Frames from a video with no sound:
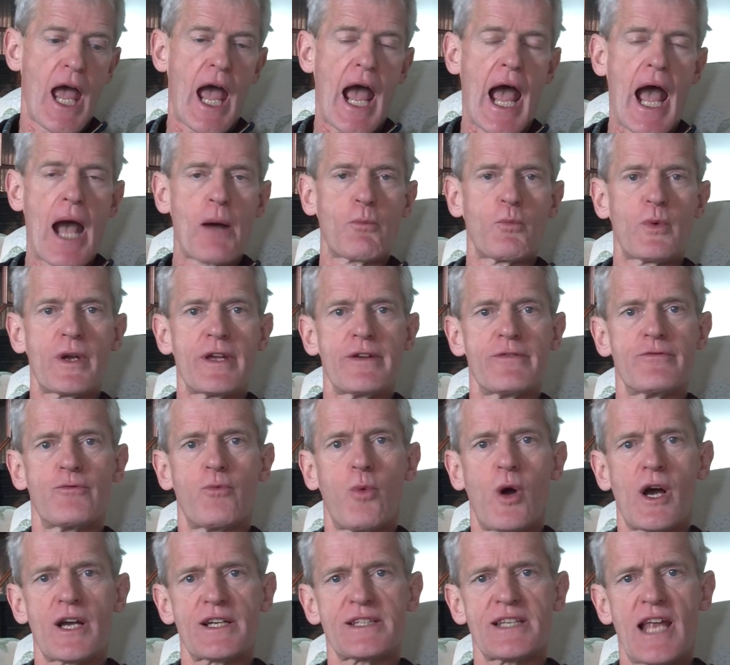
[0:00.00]
And we've
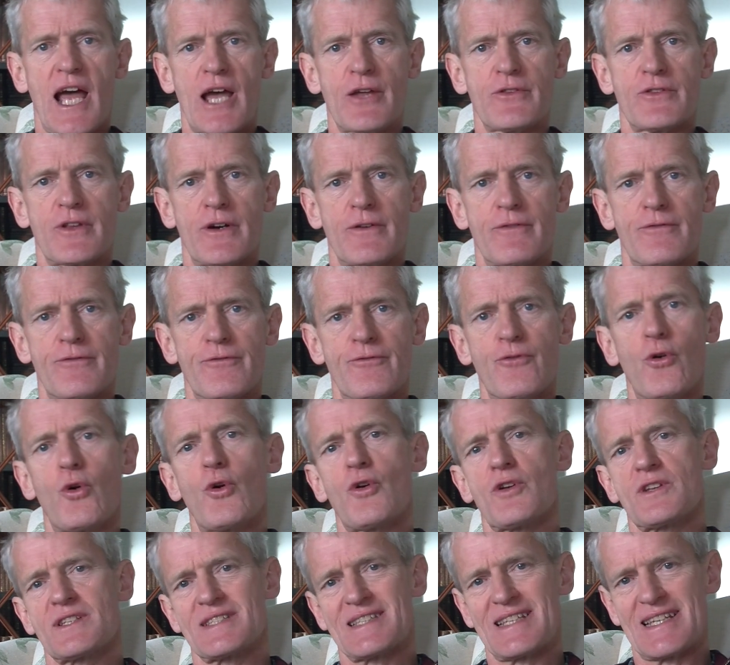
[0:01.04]
worked out that
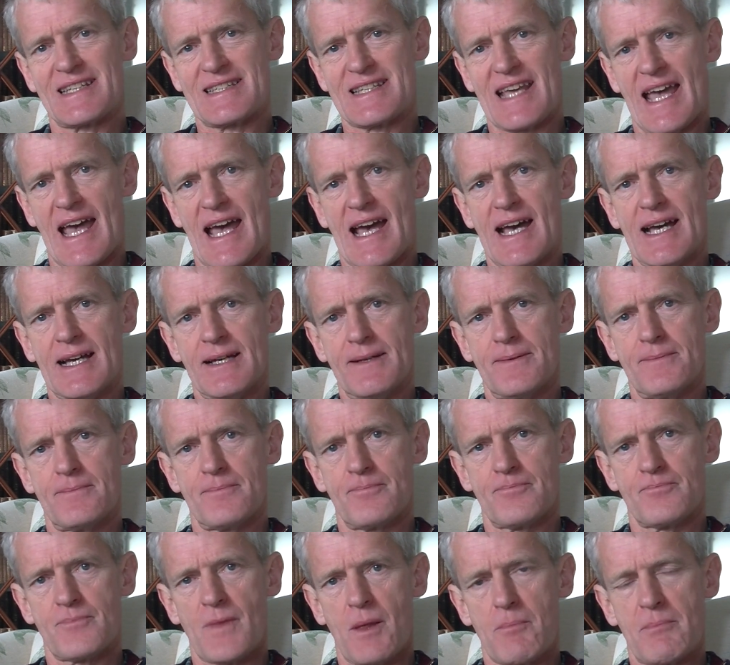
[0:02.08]
fortiter
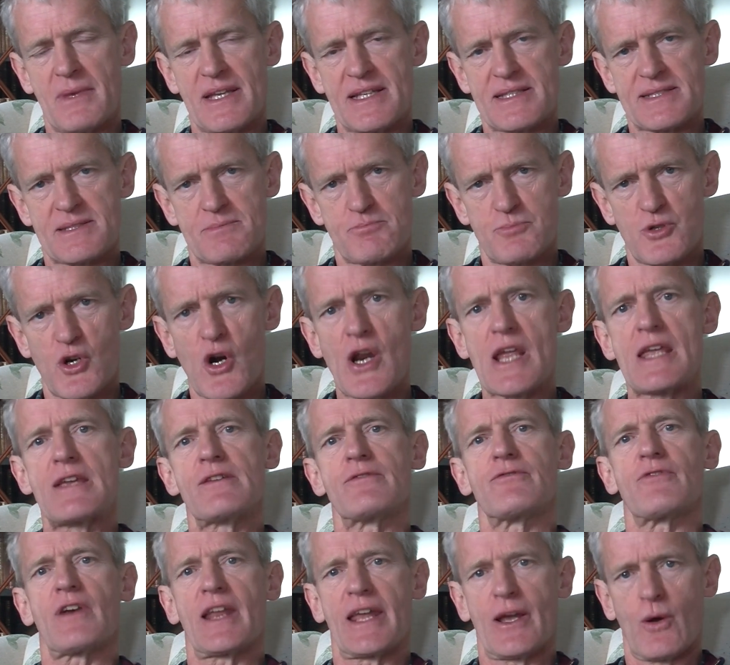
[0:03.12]
means
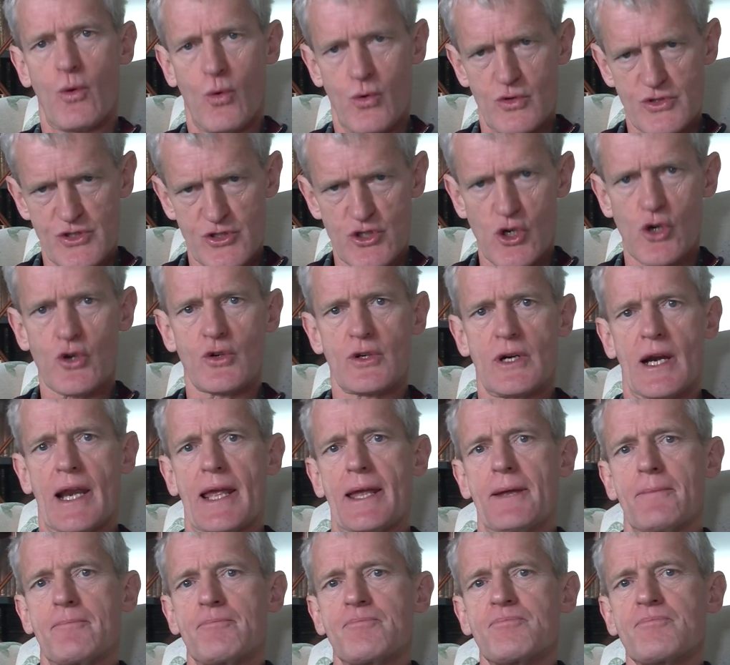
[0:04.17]
bravely or
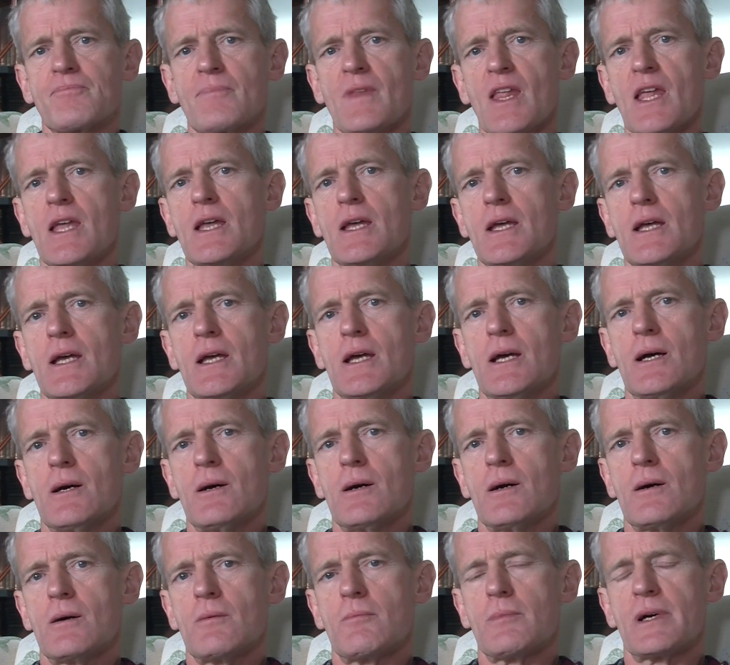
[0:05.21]
strongly.
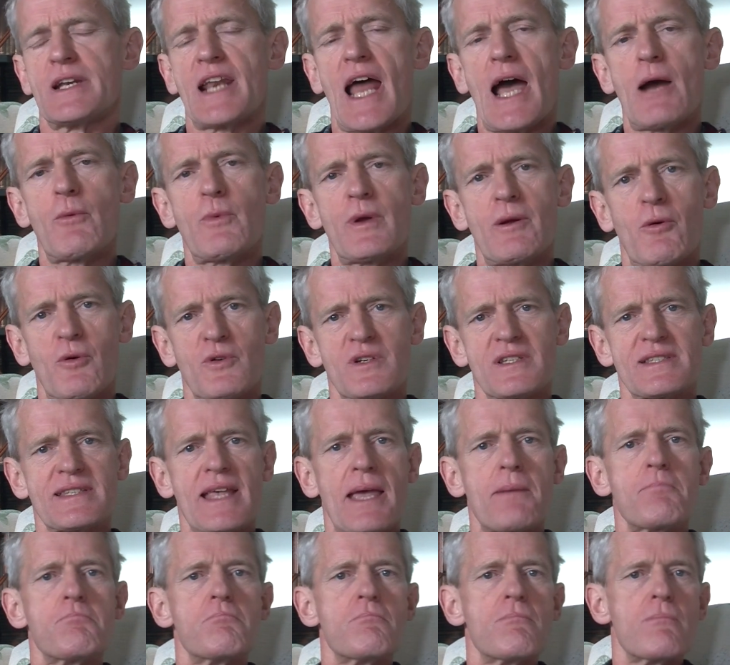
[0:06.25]
But now we want to say
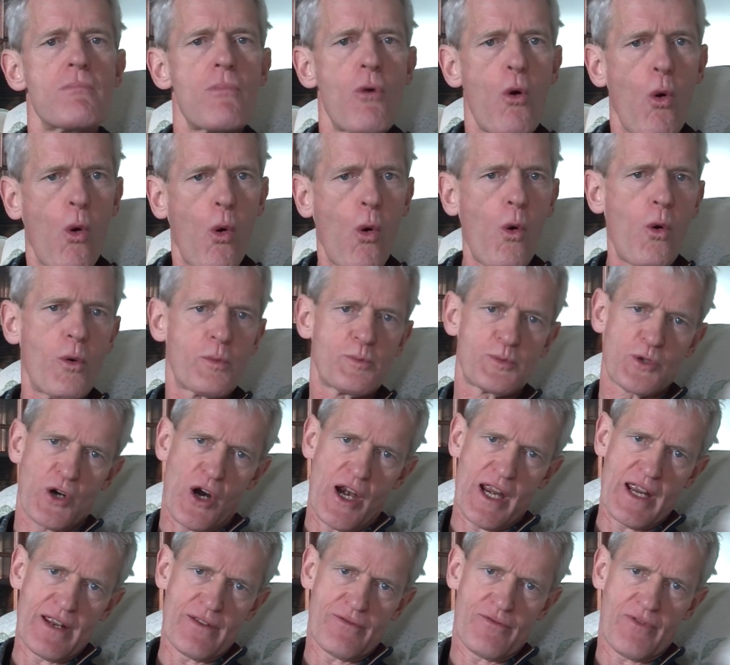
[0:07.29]
more
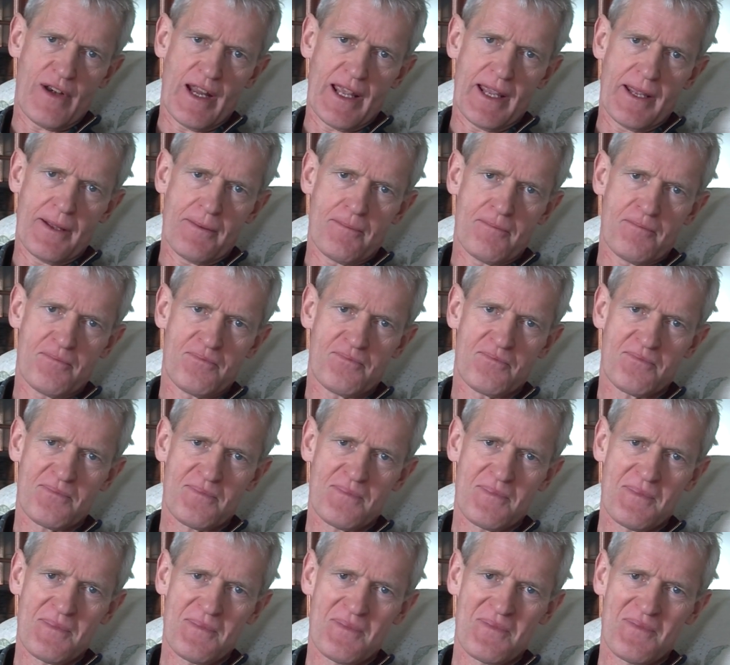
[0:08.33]
bravely.
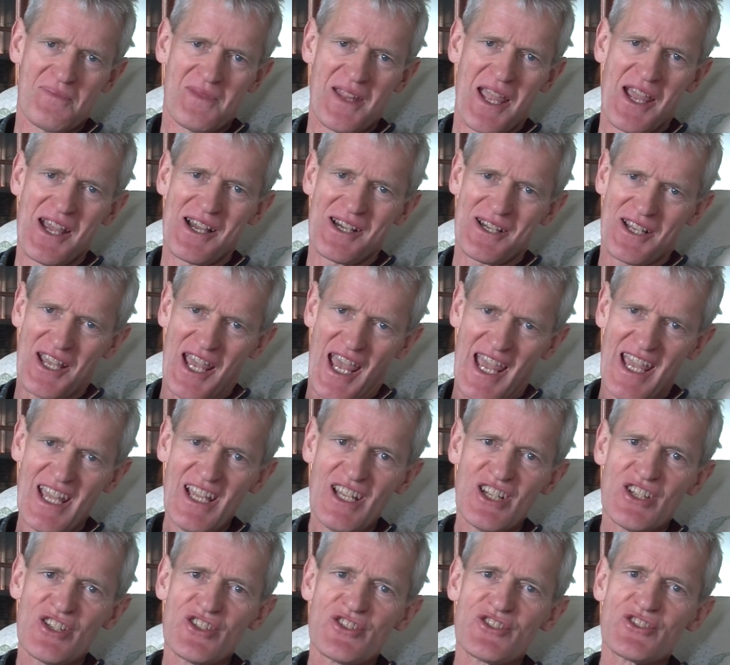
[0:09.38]
Okay,
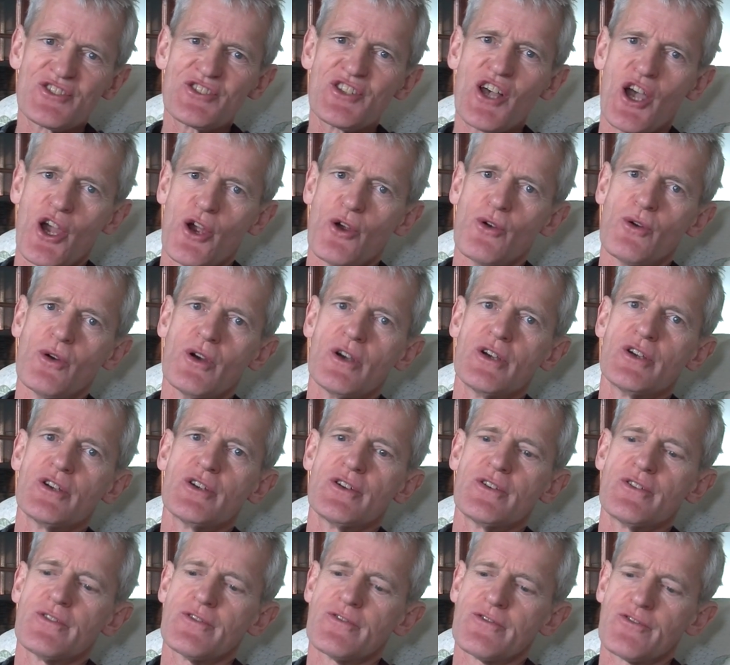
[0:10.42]
so
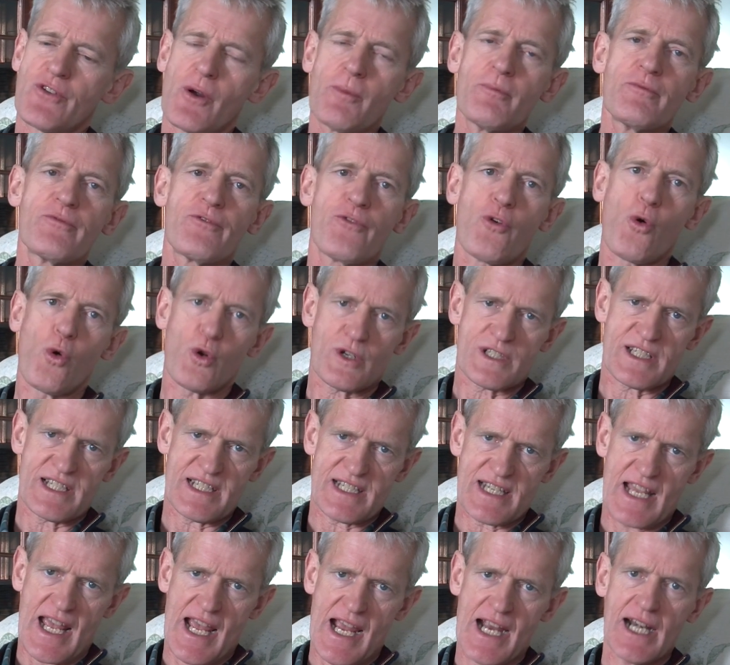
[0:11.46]
from
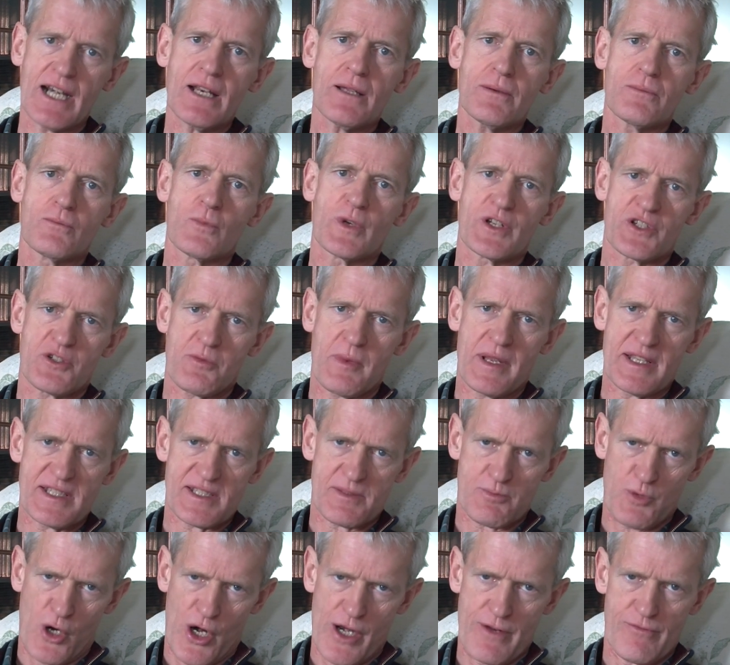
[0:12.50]
fortiter, which means
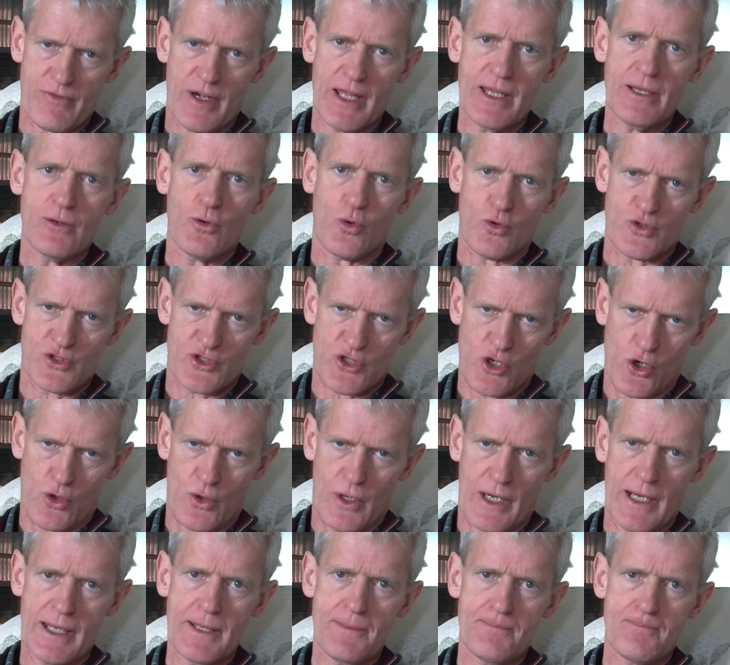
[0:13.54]
bravely or
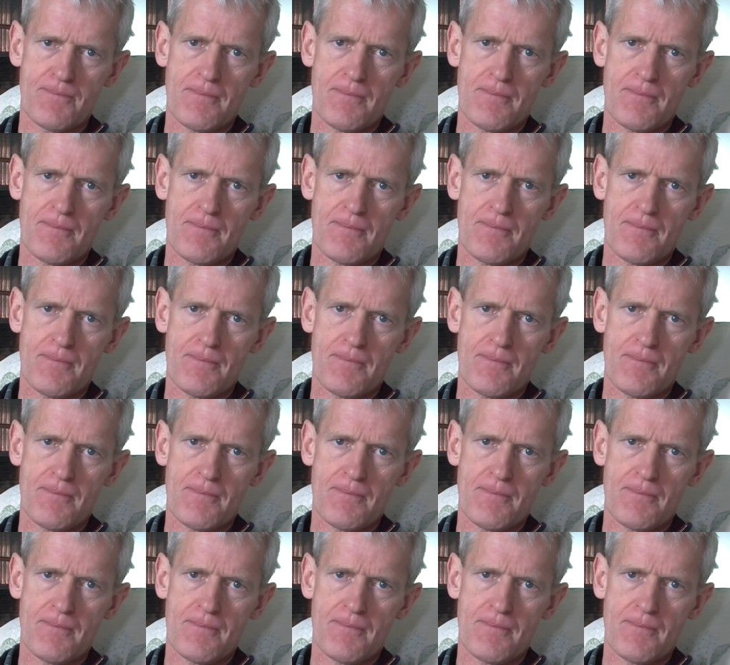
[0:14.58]
strongly,